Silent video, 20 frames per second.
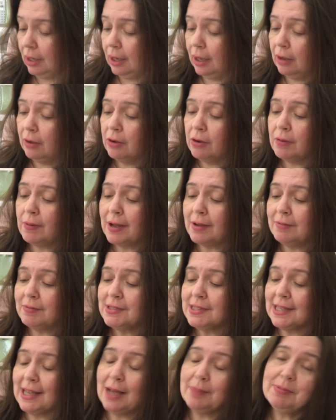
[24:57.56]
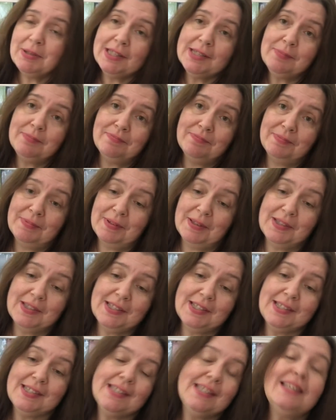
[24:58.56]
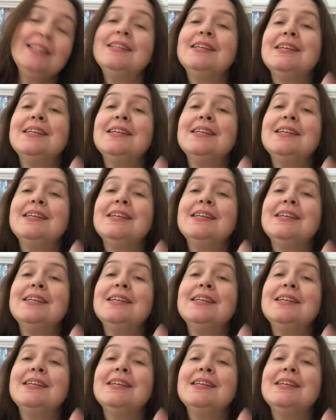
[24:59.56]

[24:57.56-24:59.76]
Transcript: Oh, I was happy to to see